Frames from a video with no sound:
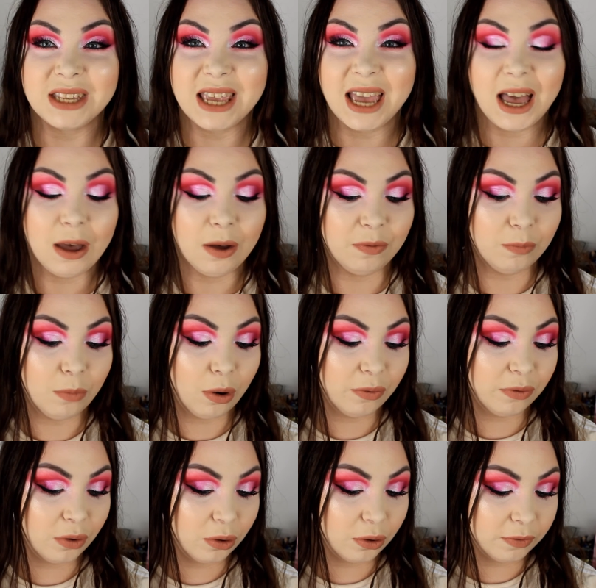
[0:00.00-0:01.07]
yeah, more
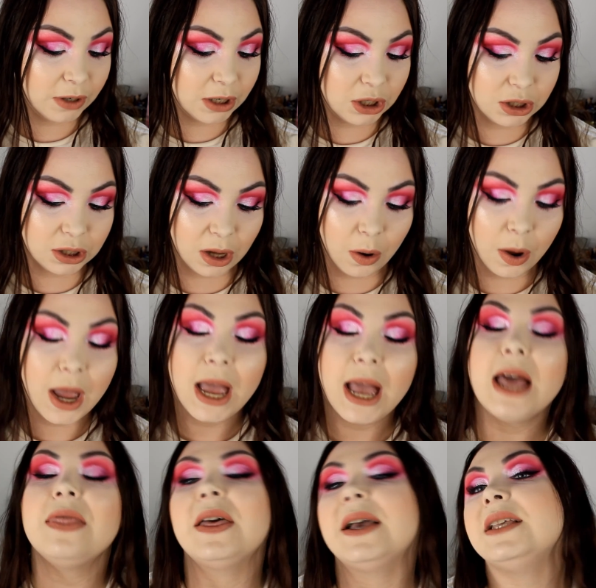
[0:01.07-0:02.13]
full coverage. So
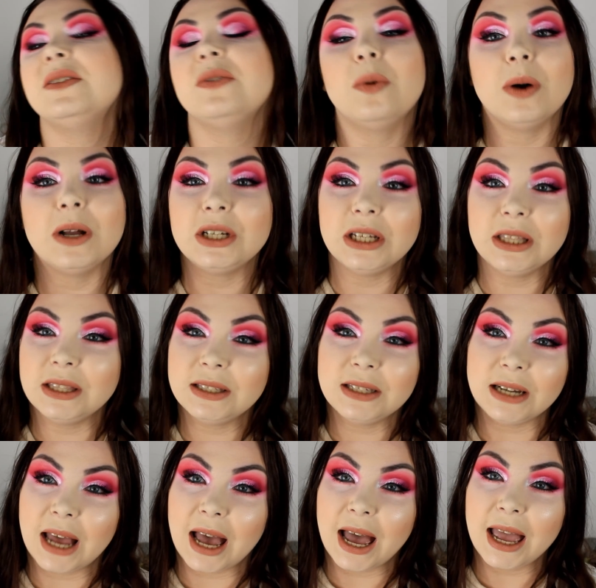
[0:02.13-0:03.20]
thanks for watching
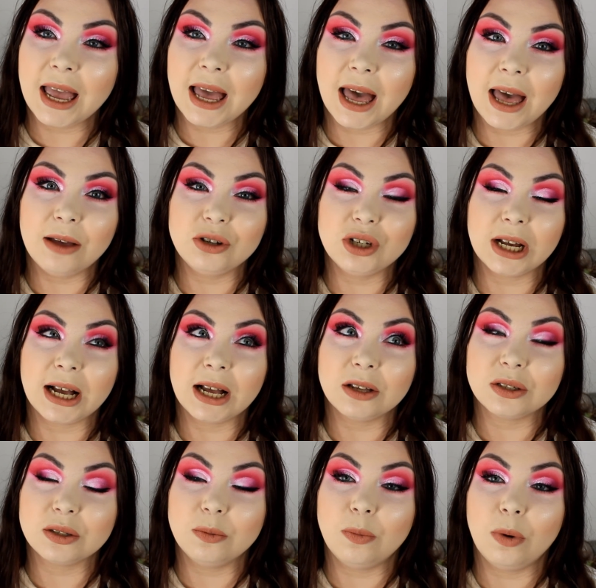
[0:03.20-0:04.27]
today. Check
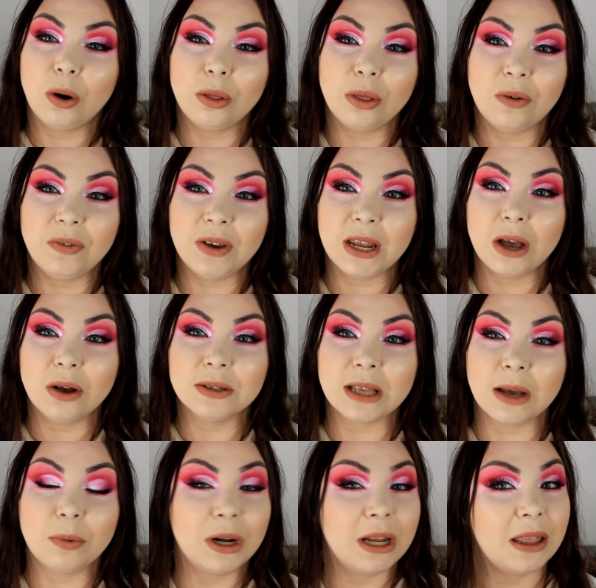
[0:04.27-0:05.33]
out some other videos
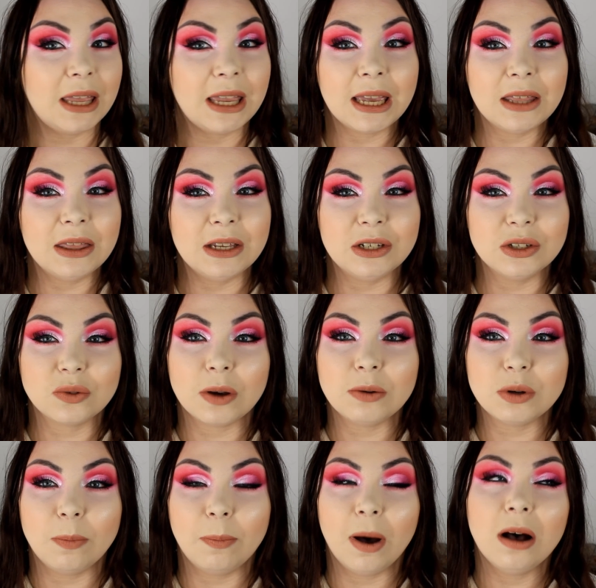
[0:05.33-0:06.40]
I'm going to link in the
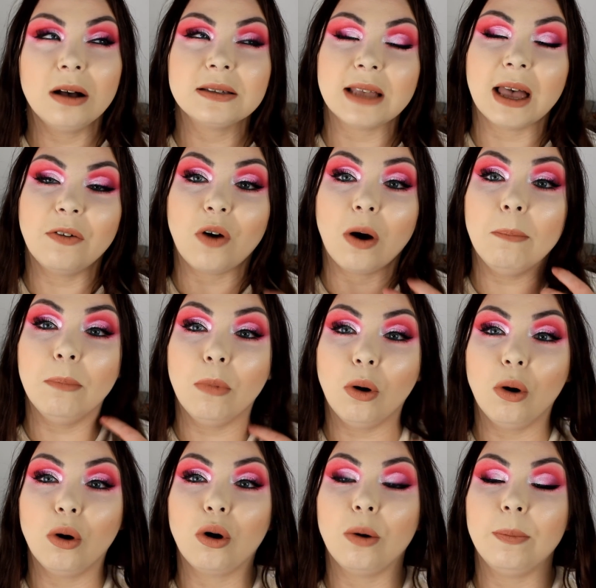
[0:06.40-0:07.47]
description box. I've got
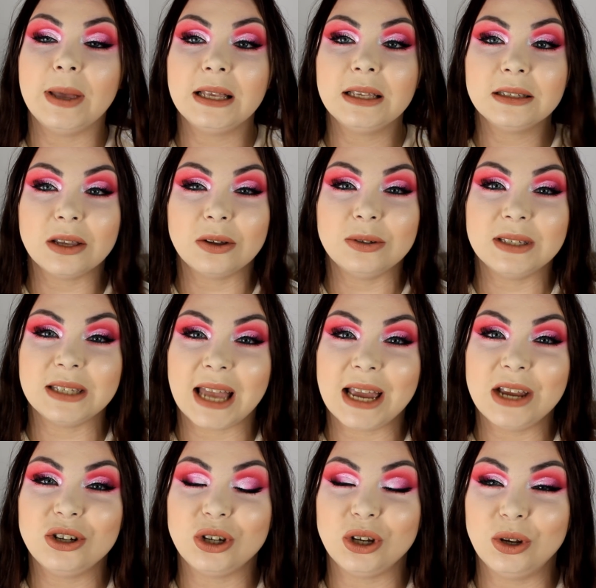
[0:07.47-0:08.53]
more coming, so
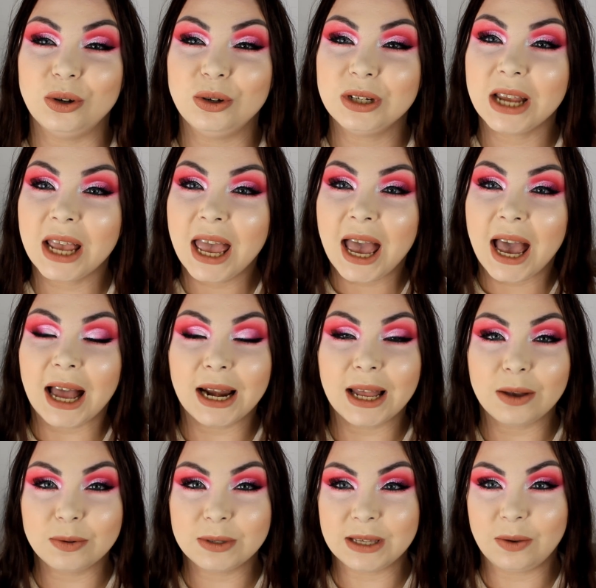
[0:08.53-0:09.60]
stay tuned. And
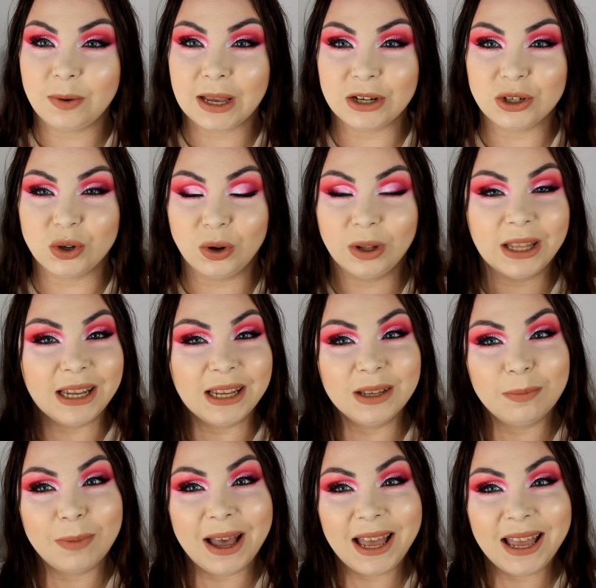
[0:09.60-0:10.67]
I will see you again shortly.
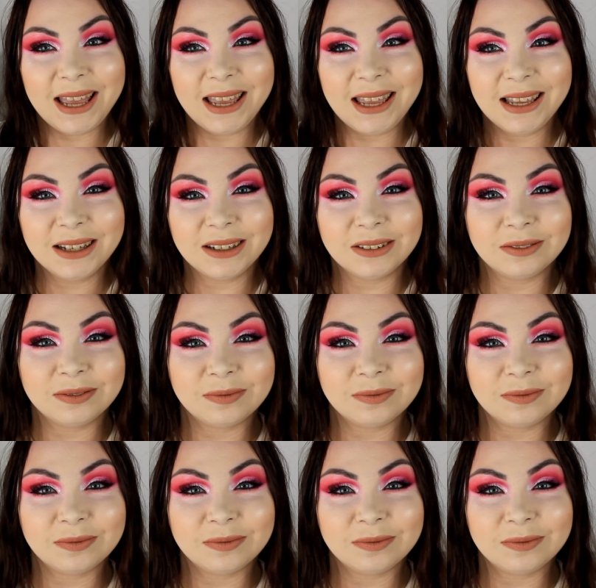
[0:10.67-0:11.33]
Bye.